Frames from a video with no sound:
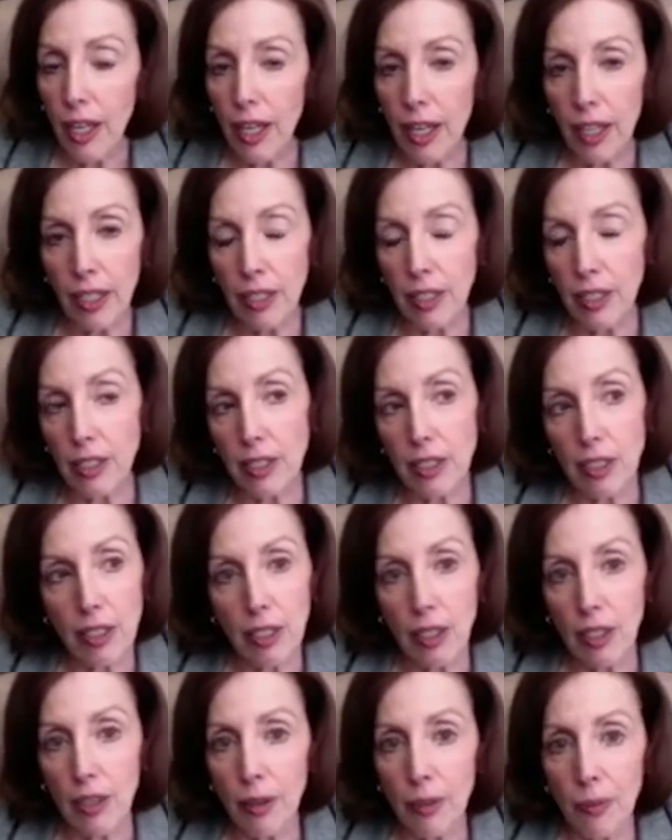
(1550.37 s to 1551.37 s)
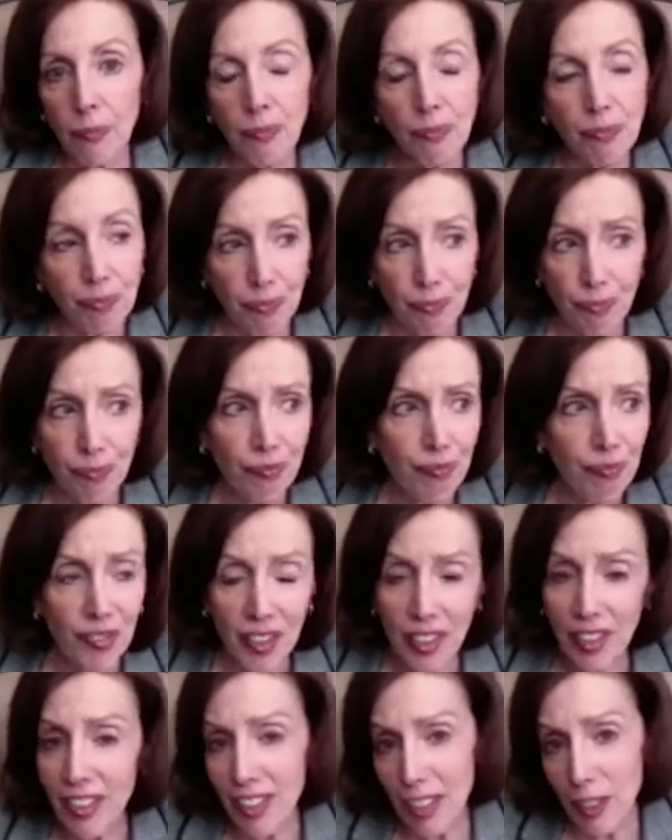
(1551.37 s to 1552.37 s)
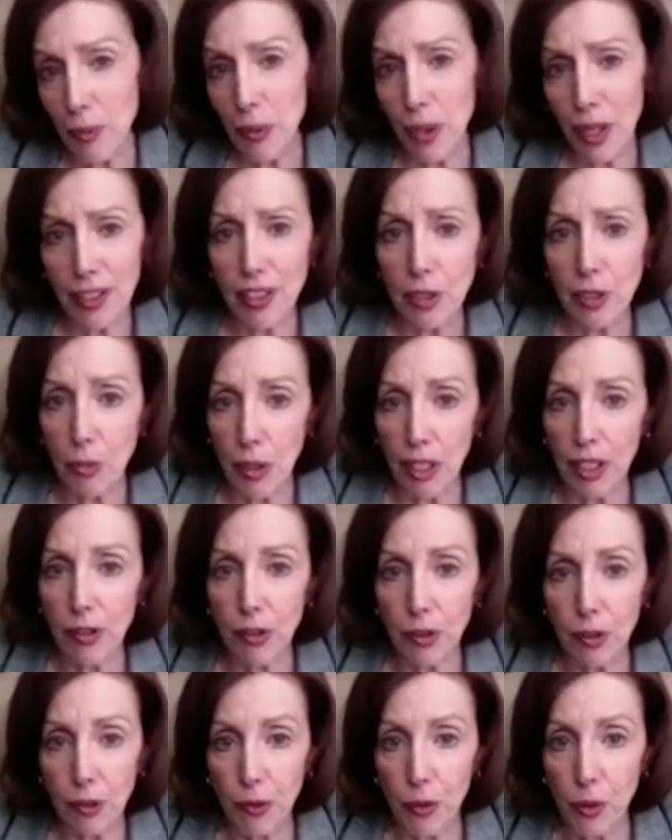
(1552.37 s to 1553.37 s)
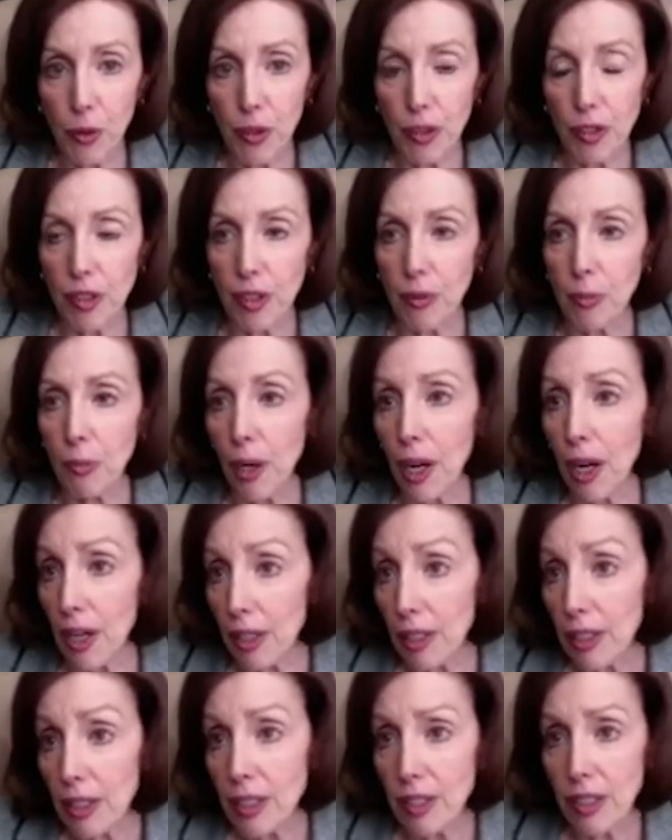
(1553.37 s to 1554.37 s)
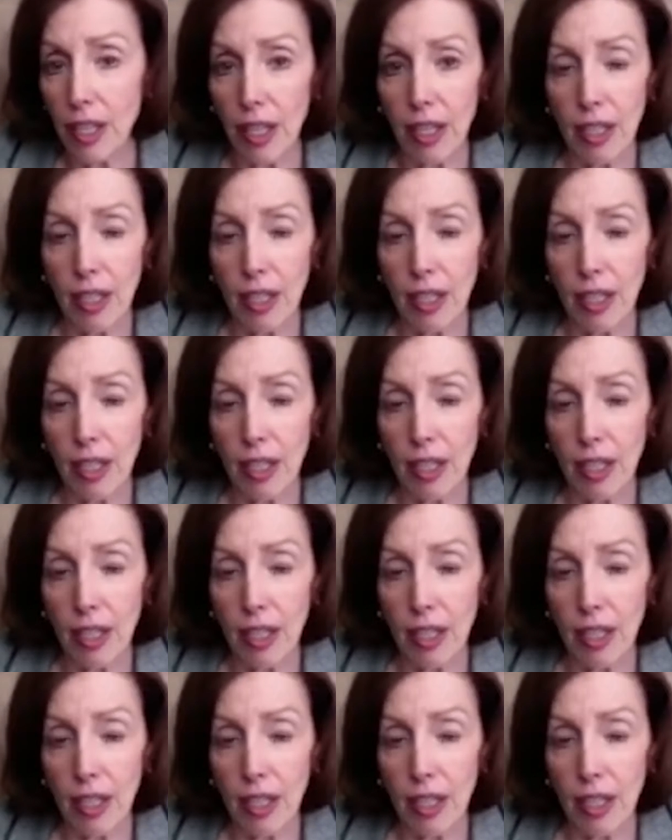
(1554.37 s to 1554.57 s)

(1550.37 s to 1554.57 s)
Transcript: And again, PracticePanther, of course, and Box,